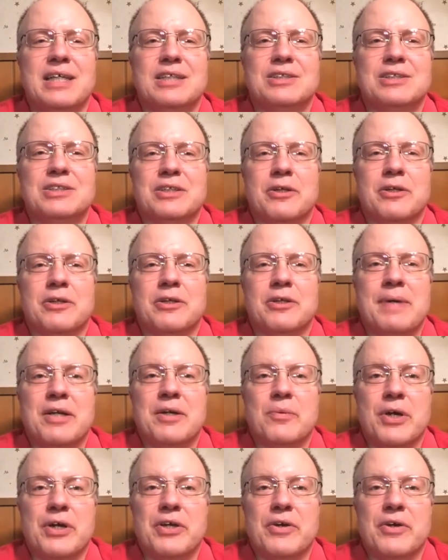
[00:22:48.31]
So no matter
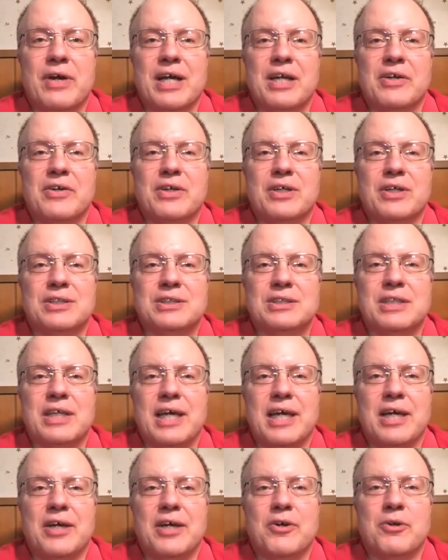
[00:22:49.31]
where you're at across the
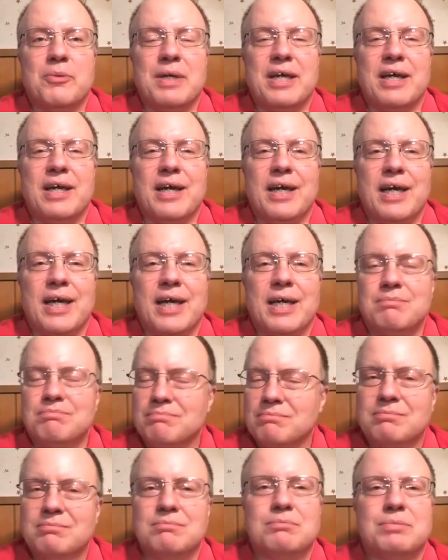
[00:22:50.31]
ARBA,
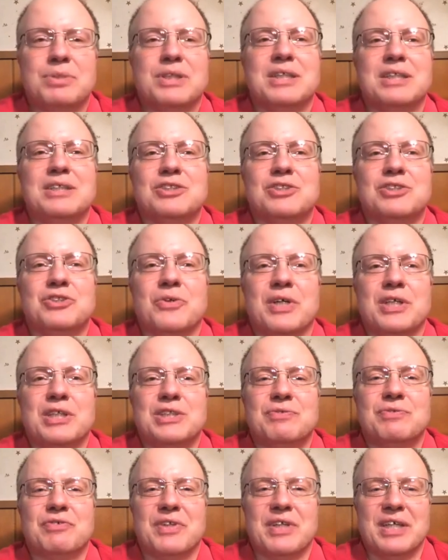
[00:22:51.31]
please join
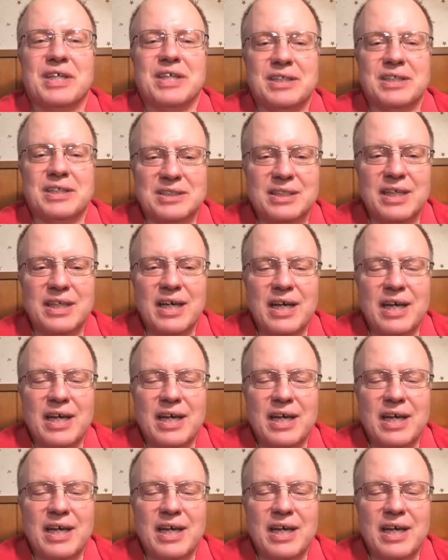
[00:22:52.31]
us for these.